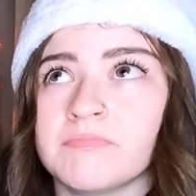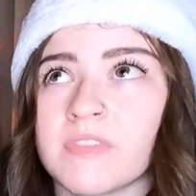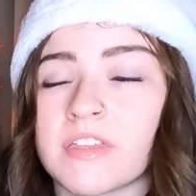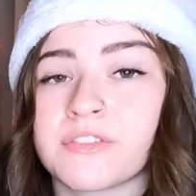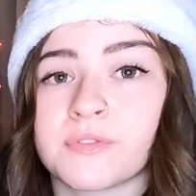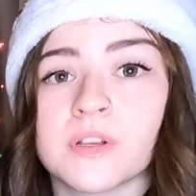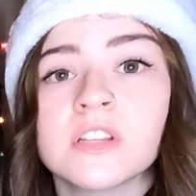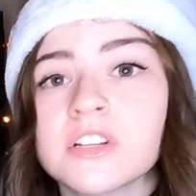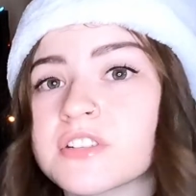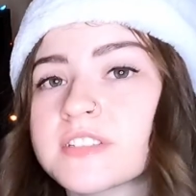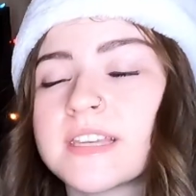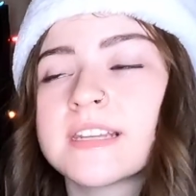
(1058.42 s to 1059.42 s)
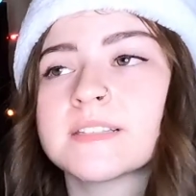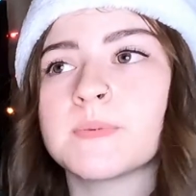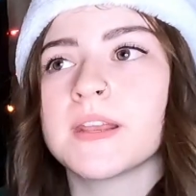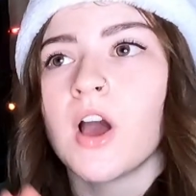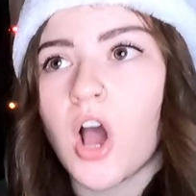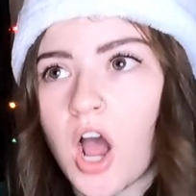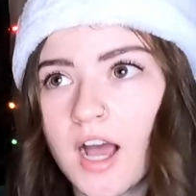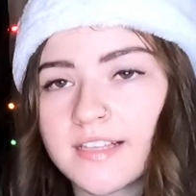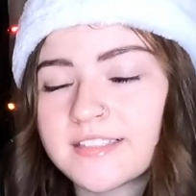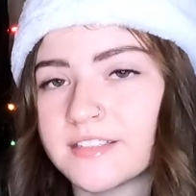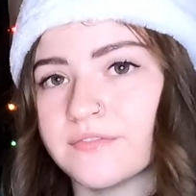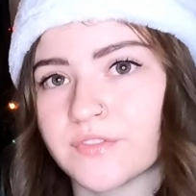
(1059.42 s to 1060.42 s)
Thrillers. It has been
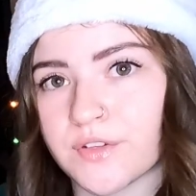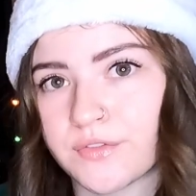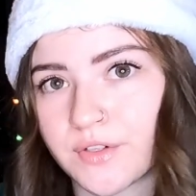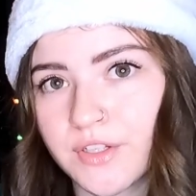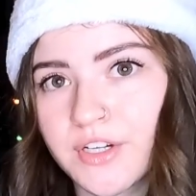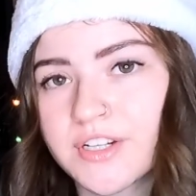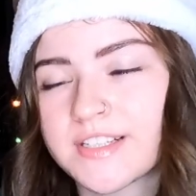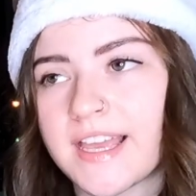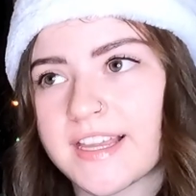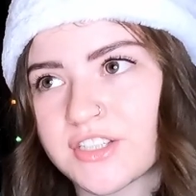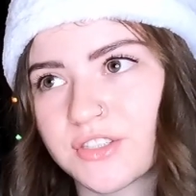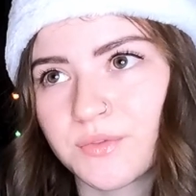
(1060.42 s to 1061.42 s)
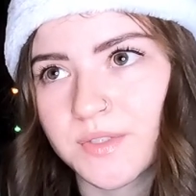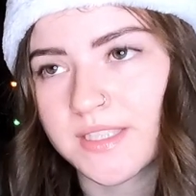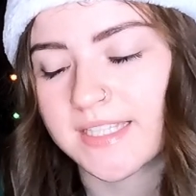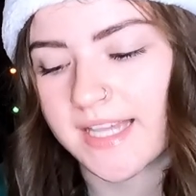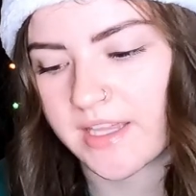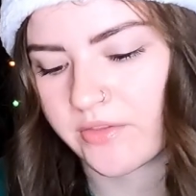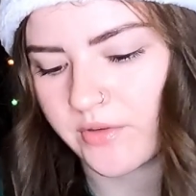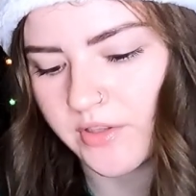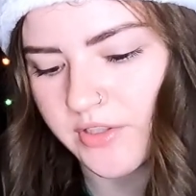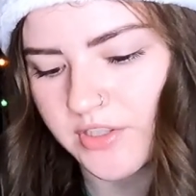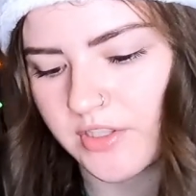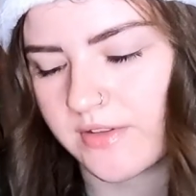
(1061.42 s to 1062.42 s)
awesome for thrillers. I actually really like
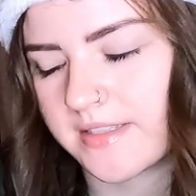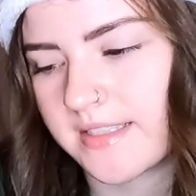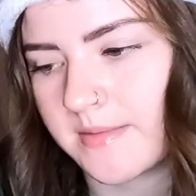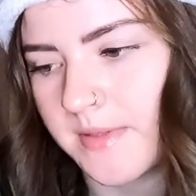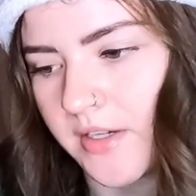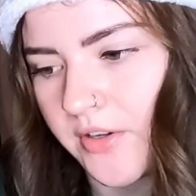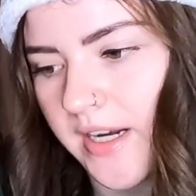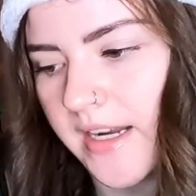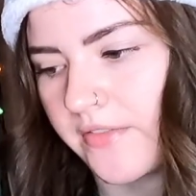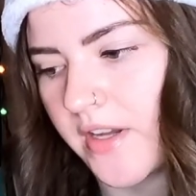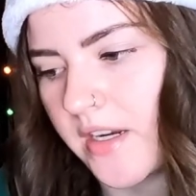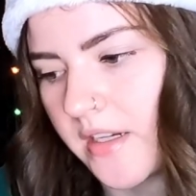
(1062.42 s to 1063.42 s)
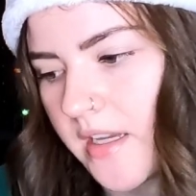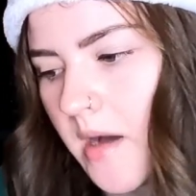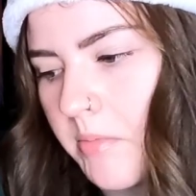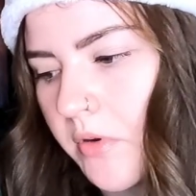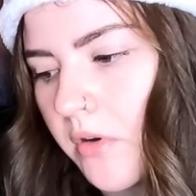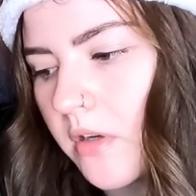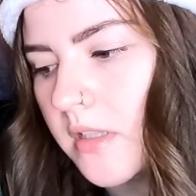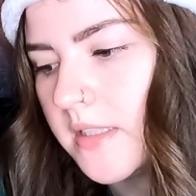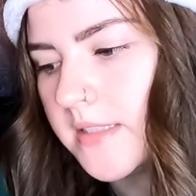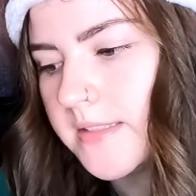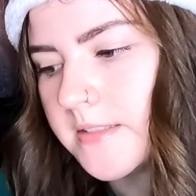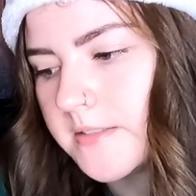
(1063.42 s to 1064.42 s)
thrillers, so this has been great. I've gotten a couple.
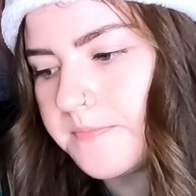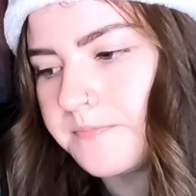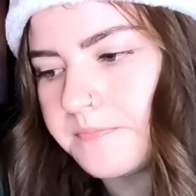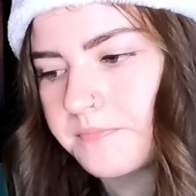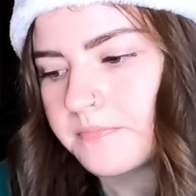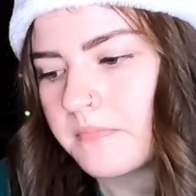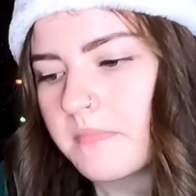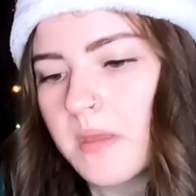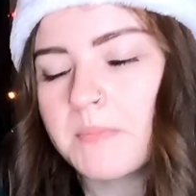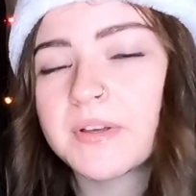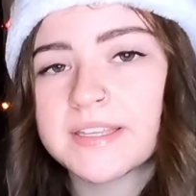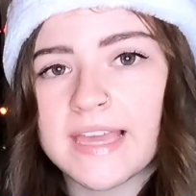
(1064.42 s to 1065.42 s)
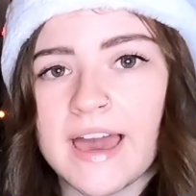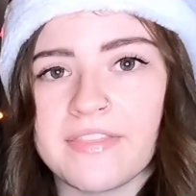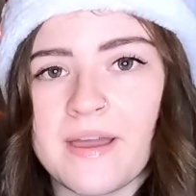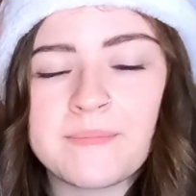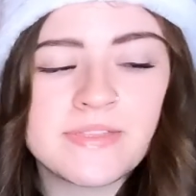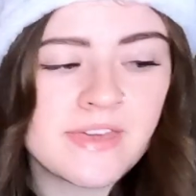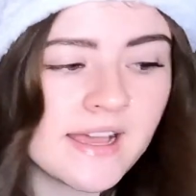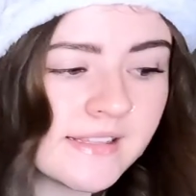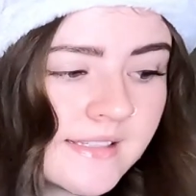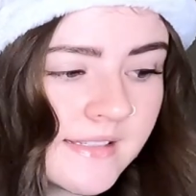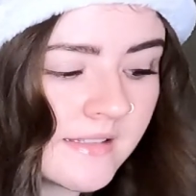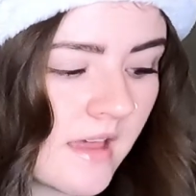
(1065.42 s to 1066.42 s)
But yeah, I mean,
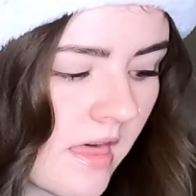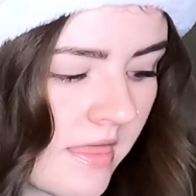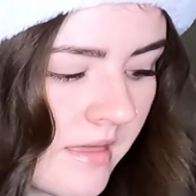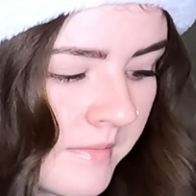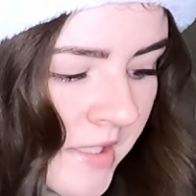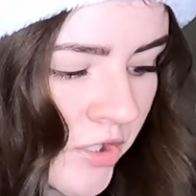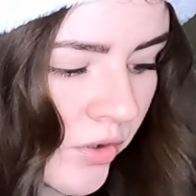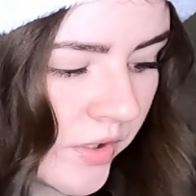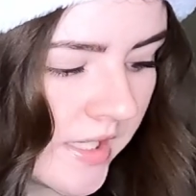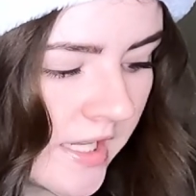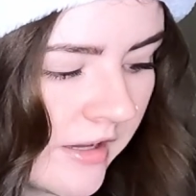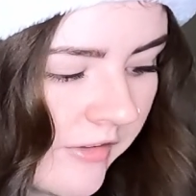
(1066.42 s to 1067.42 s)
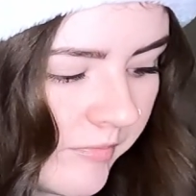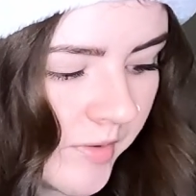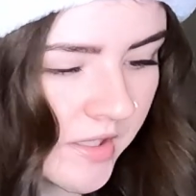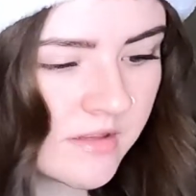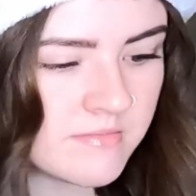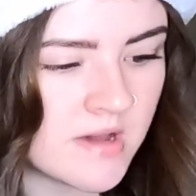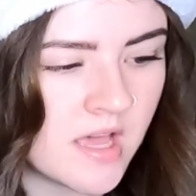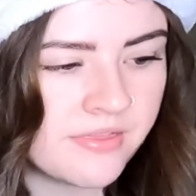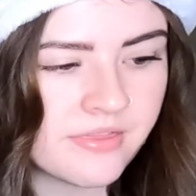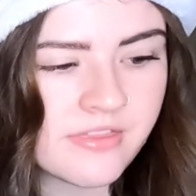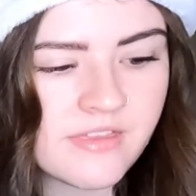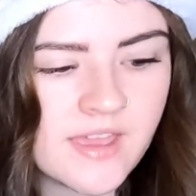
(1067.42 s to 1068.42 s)
that's the majority of Book of the
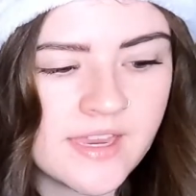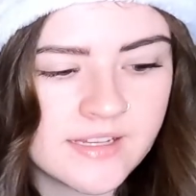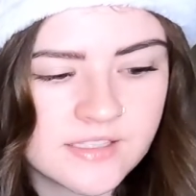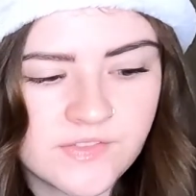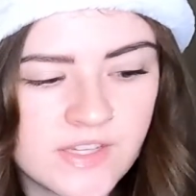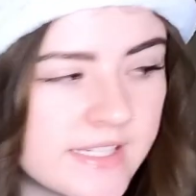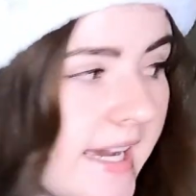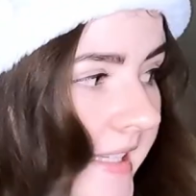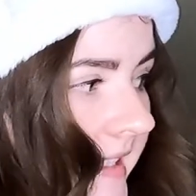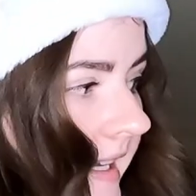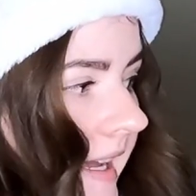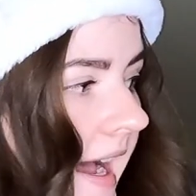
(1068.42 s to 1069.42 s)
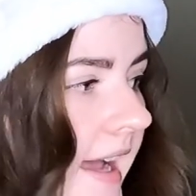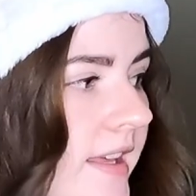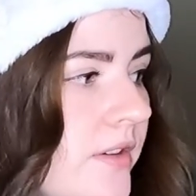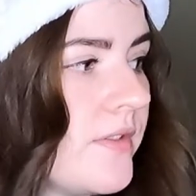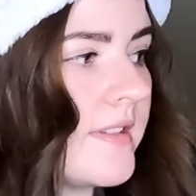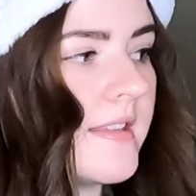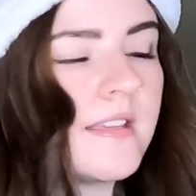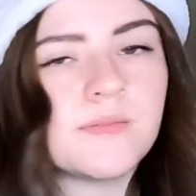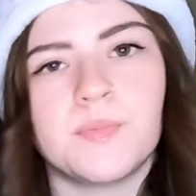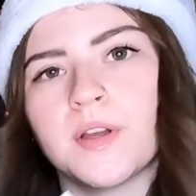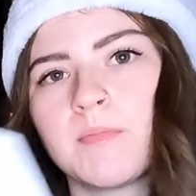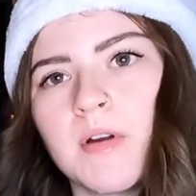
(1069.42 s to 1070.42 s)
Month. It is fantastic. I use these
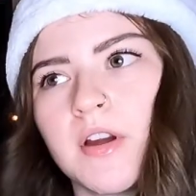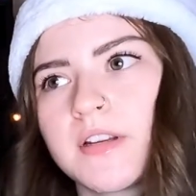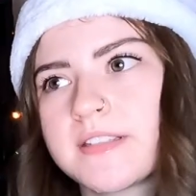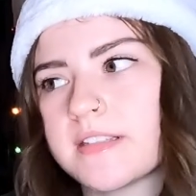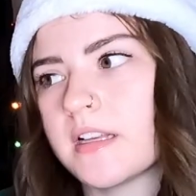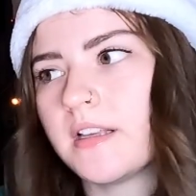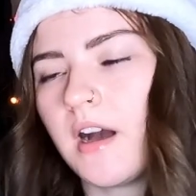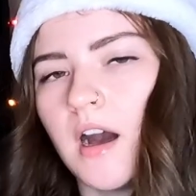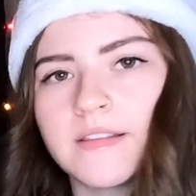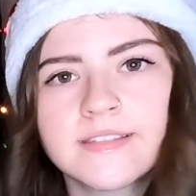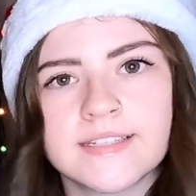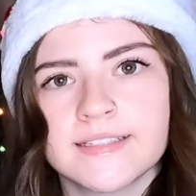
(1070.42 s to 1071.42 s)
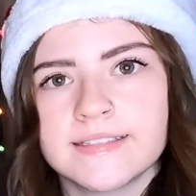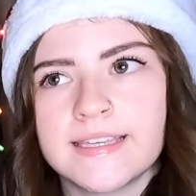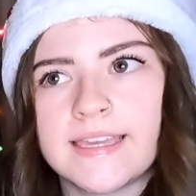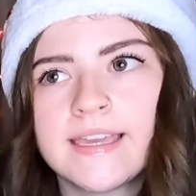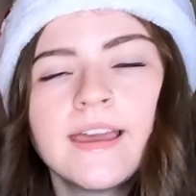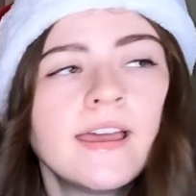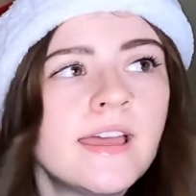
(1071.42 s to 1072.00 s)
bookmarks constantly.